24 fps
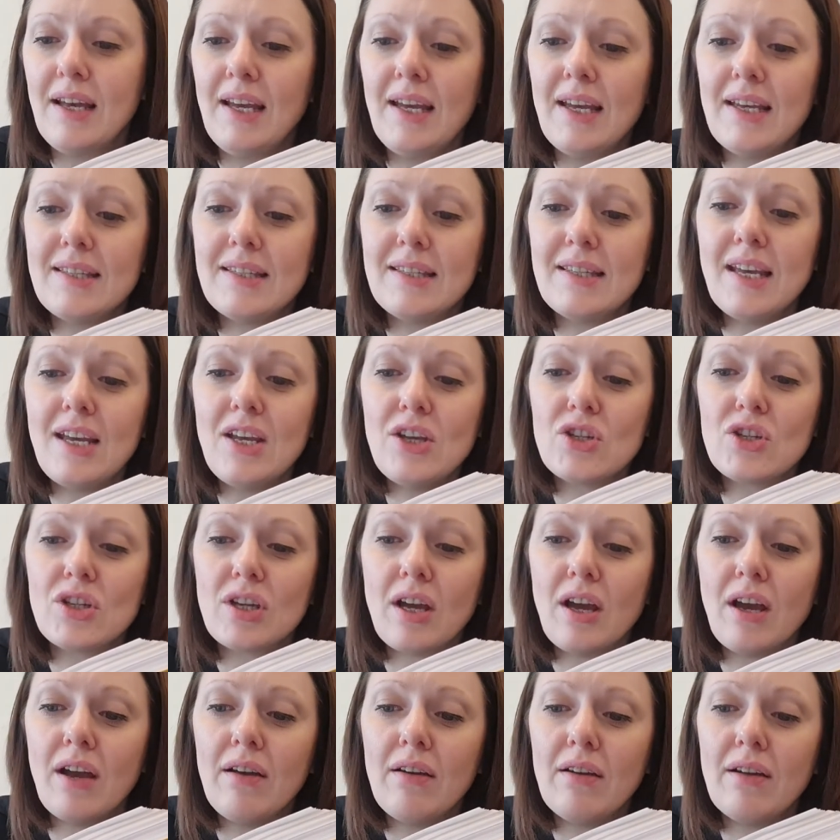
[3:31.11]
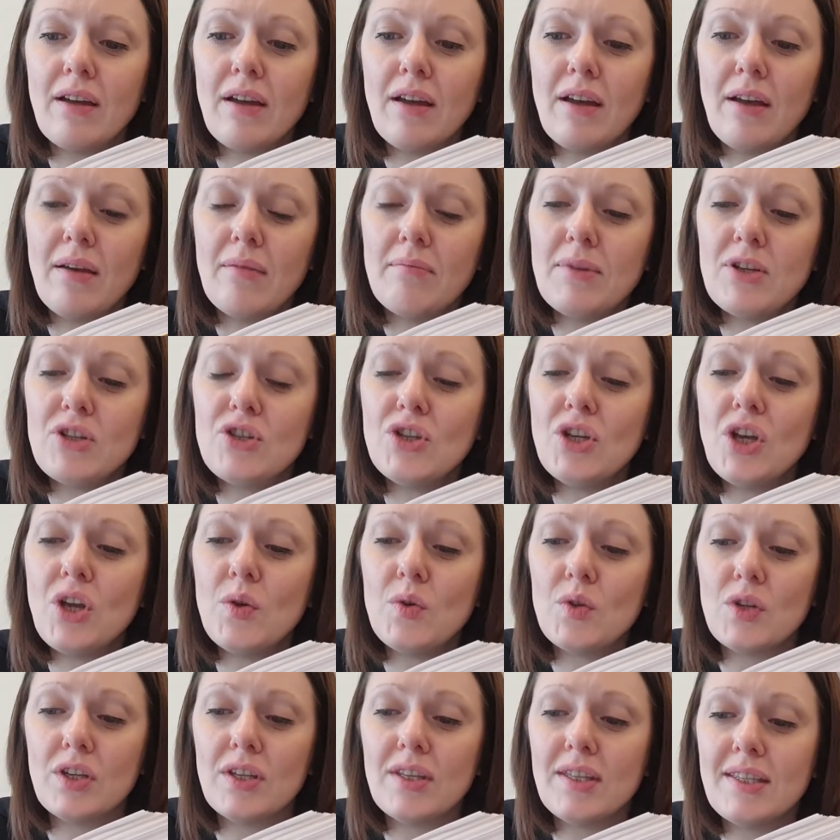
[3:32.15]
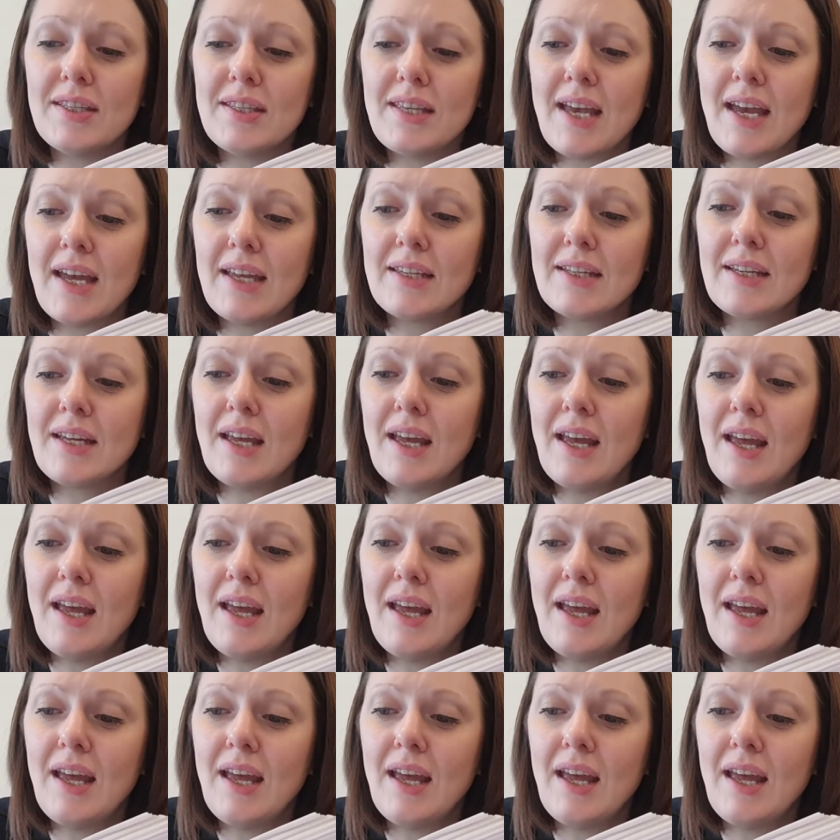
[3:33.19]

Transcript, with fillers: His teacher, Miss Nugent, said,